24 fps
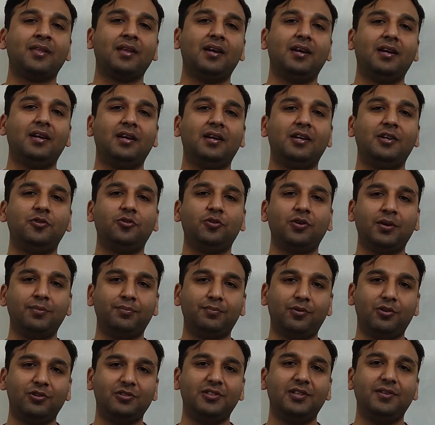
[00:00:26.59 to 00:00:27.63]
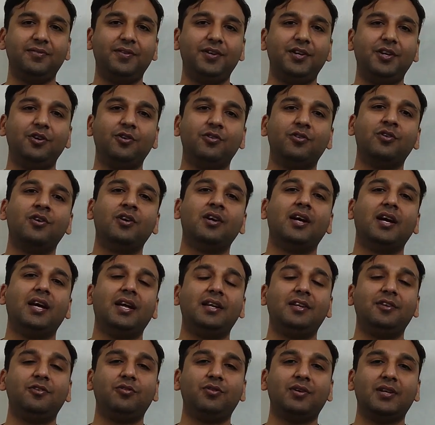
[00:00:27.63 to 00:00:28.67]
You can pause the video
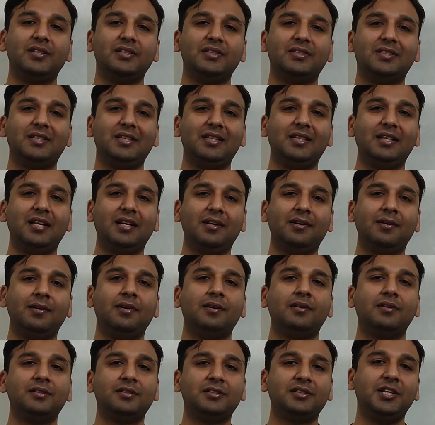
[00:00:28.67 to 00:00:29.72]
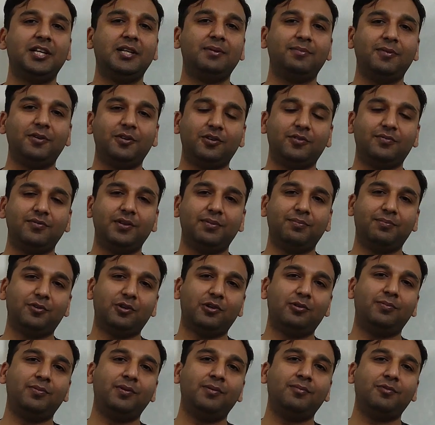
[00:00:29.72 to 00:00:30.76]
and you can see the statement of the
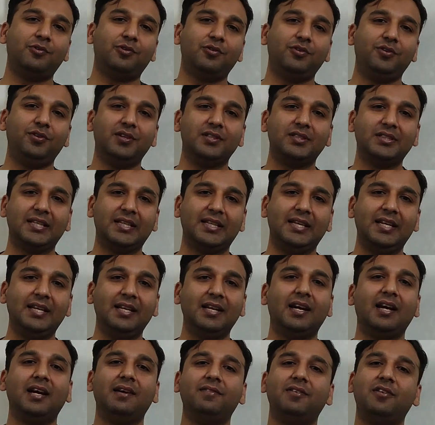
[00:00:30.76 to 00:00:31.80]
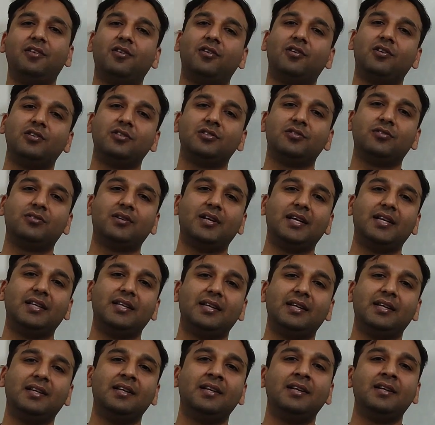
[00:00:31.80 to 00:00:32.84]
problem on your screen. I will also write
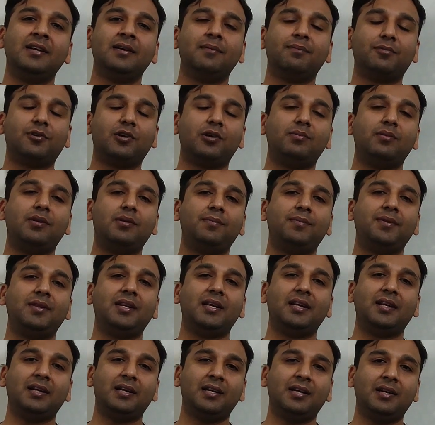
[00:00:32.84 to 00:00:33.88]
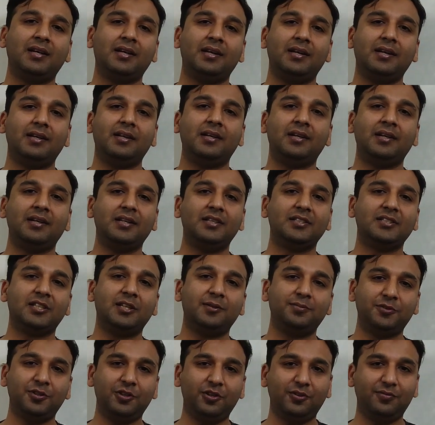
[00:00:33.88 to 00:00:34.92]
the problem in the
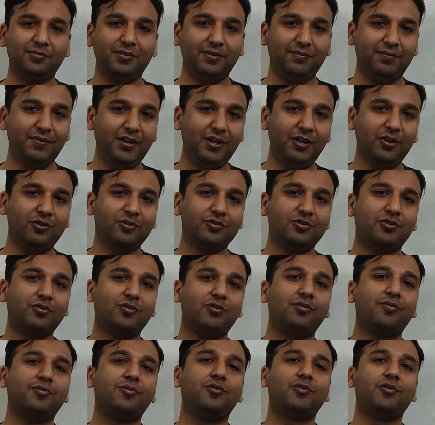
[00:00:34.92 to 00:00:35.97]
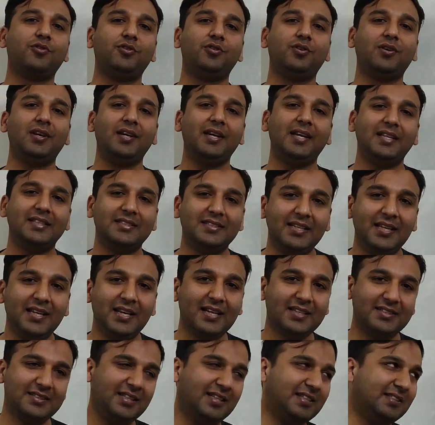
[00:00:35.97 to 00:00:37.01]
description of the video so for your easy
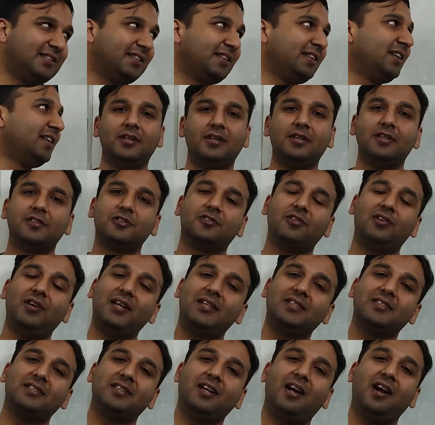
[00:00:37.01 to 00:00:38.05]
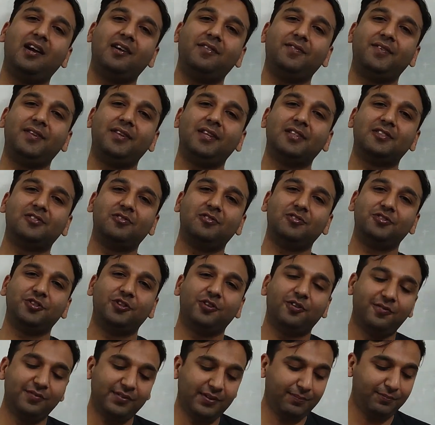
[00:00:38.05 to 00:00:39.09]
access. So let's start with the solution
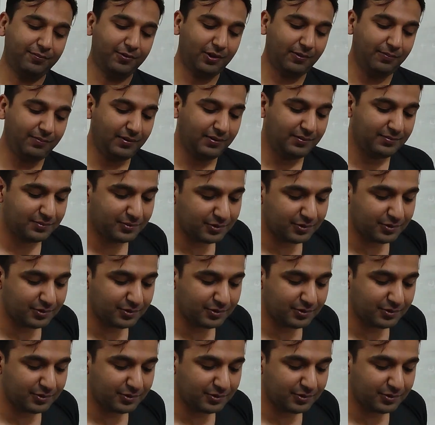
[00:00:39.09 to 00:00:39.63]
of the problem.